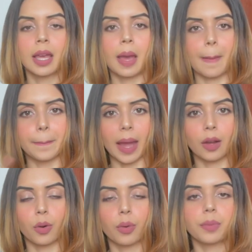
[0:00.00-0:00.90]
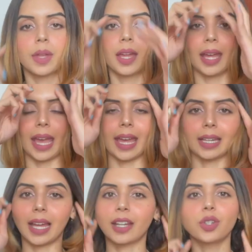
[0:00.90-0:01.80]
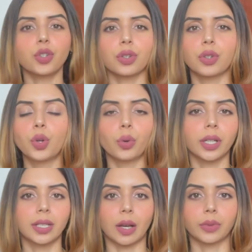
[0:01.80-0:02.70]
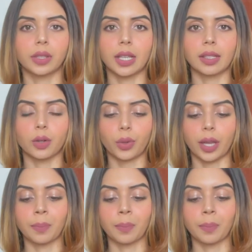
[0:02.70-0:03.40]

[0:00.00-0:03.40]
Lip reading: back home, and I just noted down the things that, okay,